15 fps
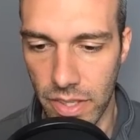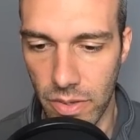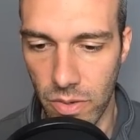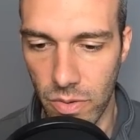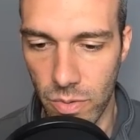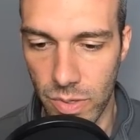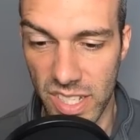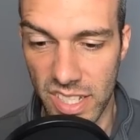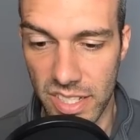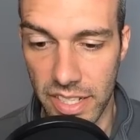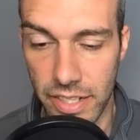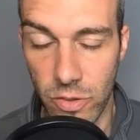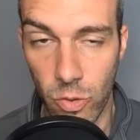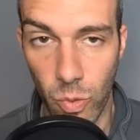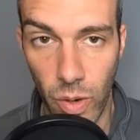
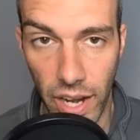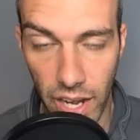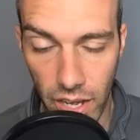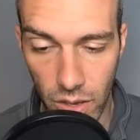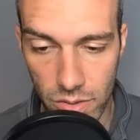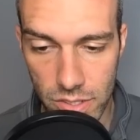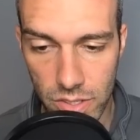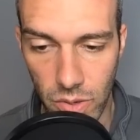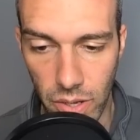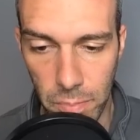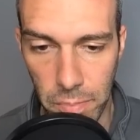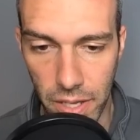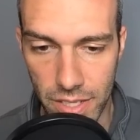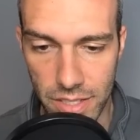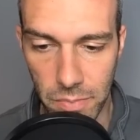resisting ground. So it
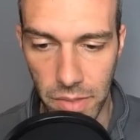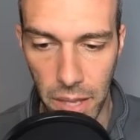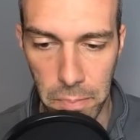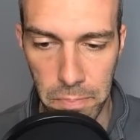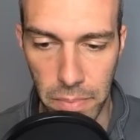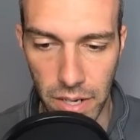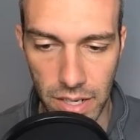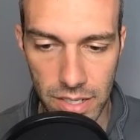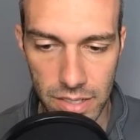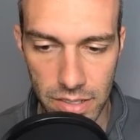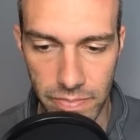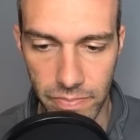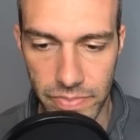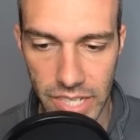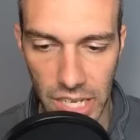picks up that bug
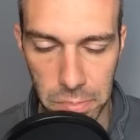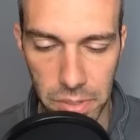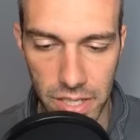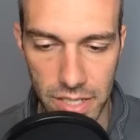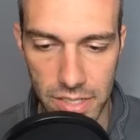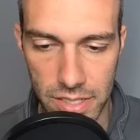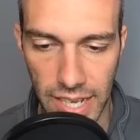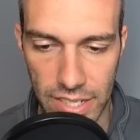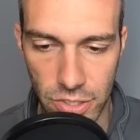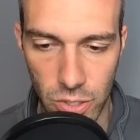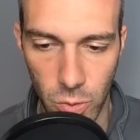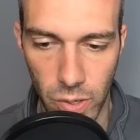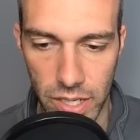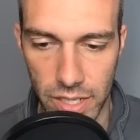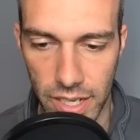typing is actually
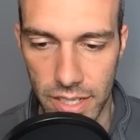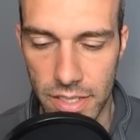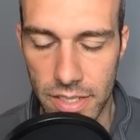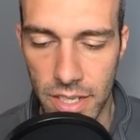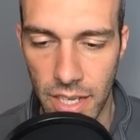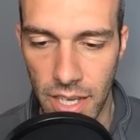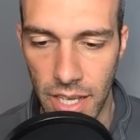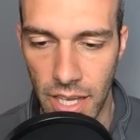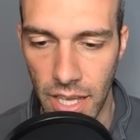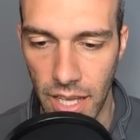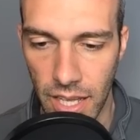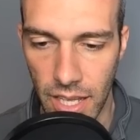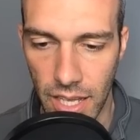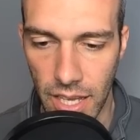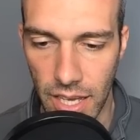quite nice.
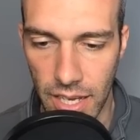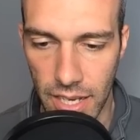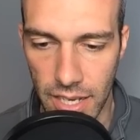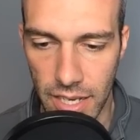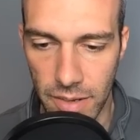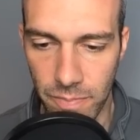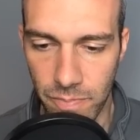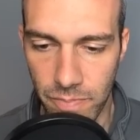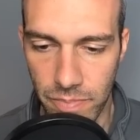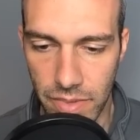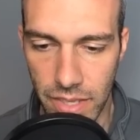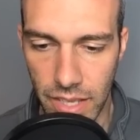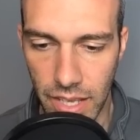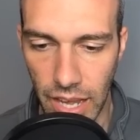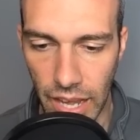But
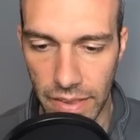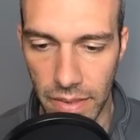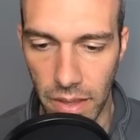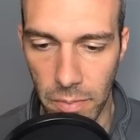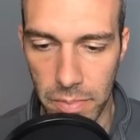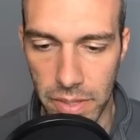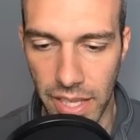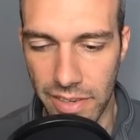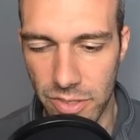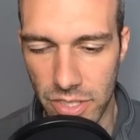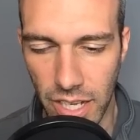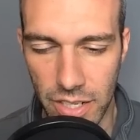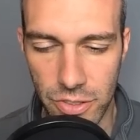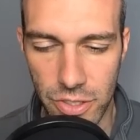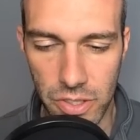then it was
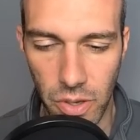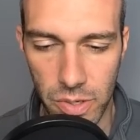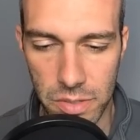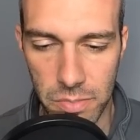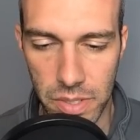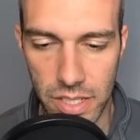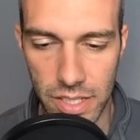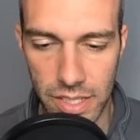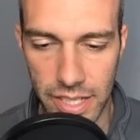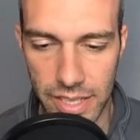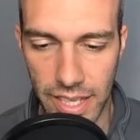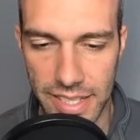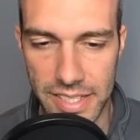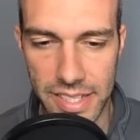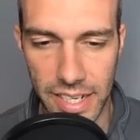kind of just always missing like
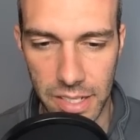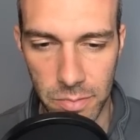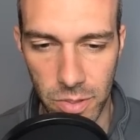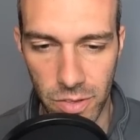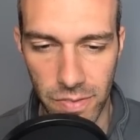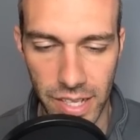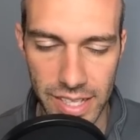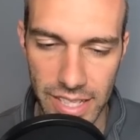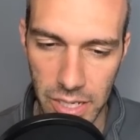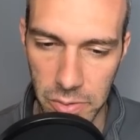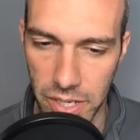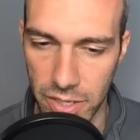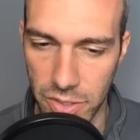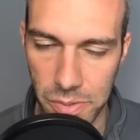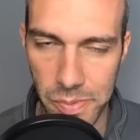that second move. Like
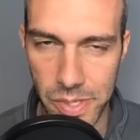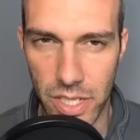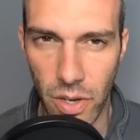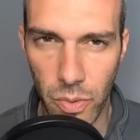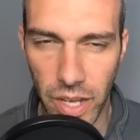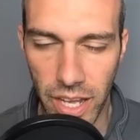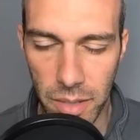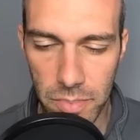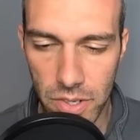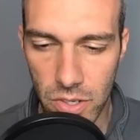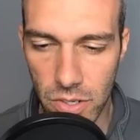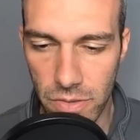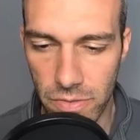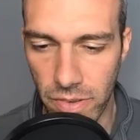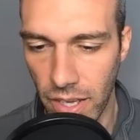Liquidation was an okay
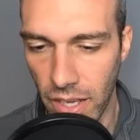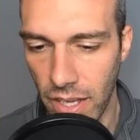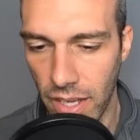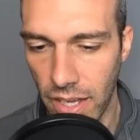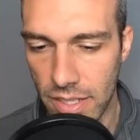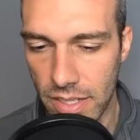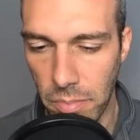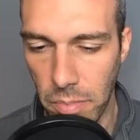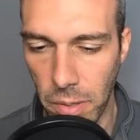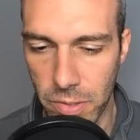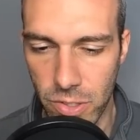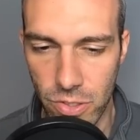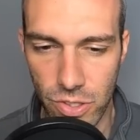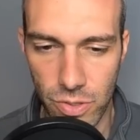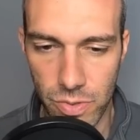move. Some people
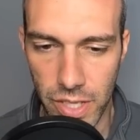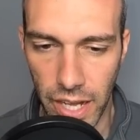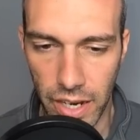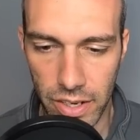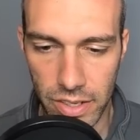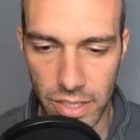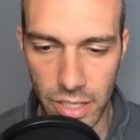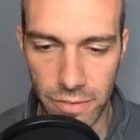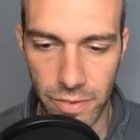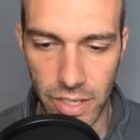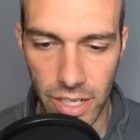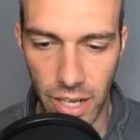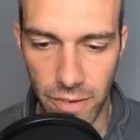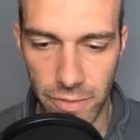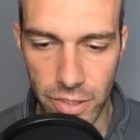just use Aerial Ace for
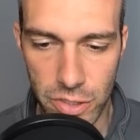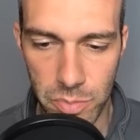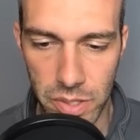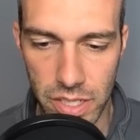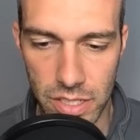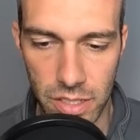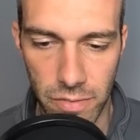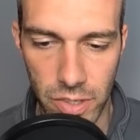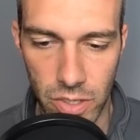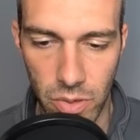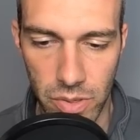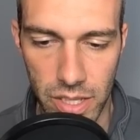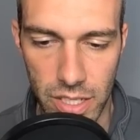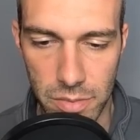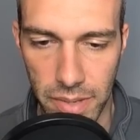coverage, because if you go
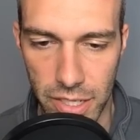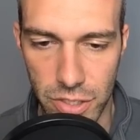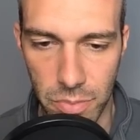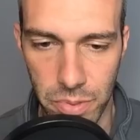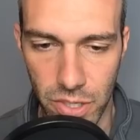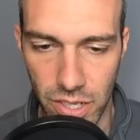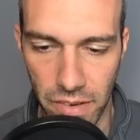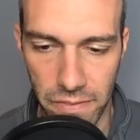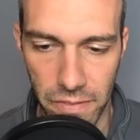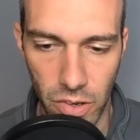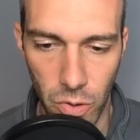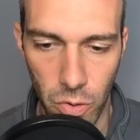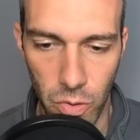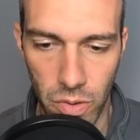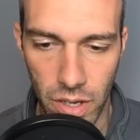in this matchup, you're gonna have no